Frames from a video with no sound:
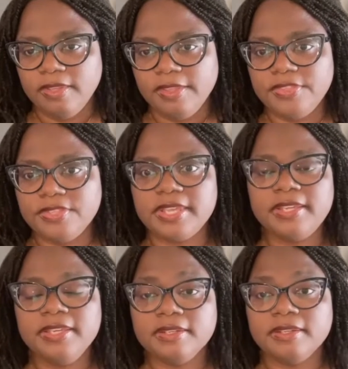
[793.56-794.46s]
The
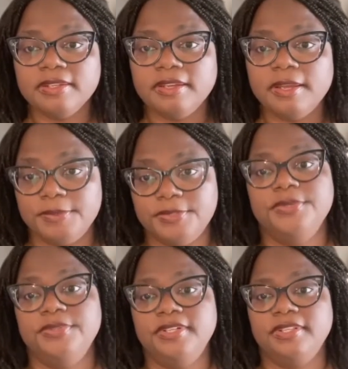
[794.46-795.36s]
second
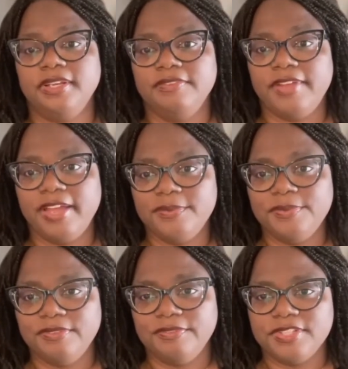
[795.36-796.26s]
opportunity that I've had
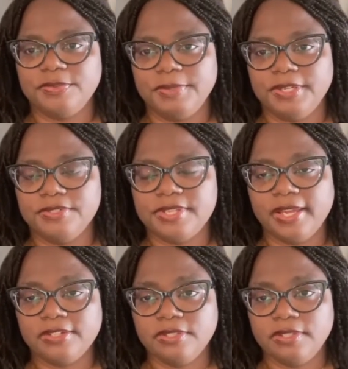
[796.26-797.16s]
with Invest for Better is
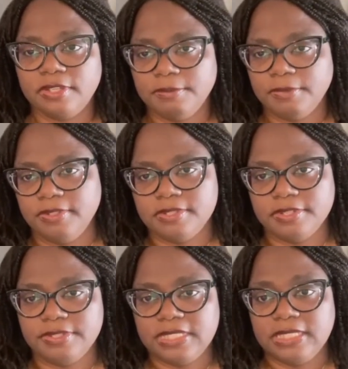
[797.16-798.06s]
actually to come on as
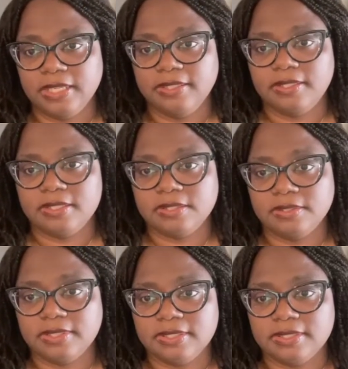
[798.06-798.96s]
their DEI
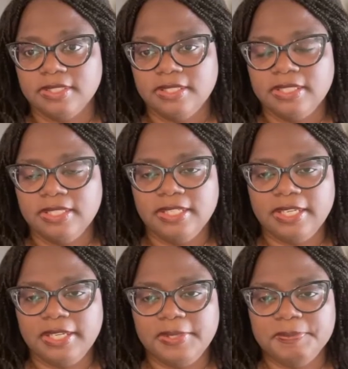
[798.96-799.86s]
consultant.
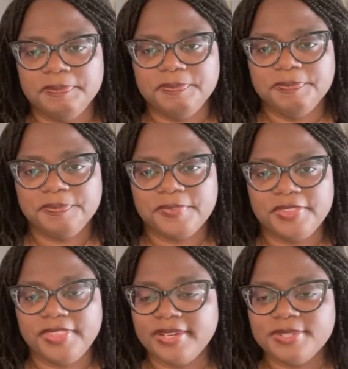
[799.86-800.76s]

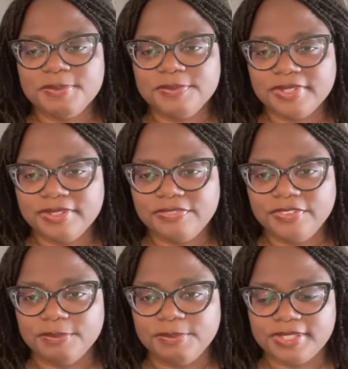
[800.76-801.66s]
That has been really
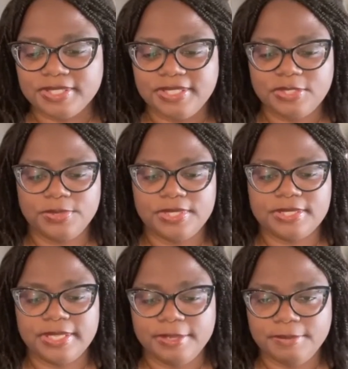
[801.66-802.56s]
fun because I get to
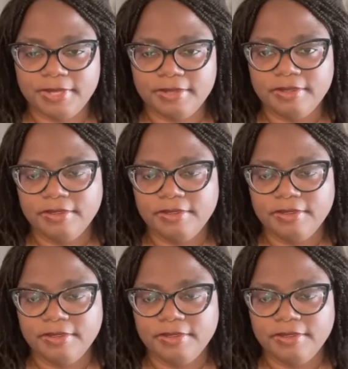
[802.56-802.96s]
examine